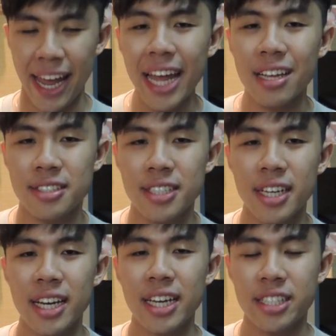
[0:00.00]

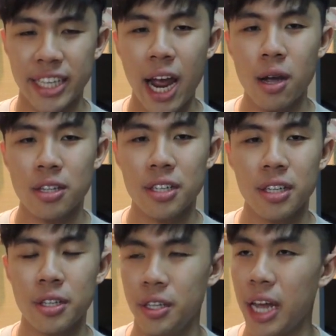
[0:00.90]
hate his character.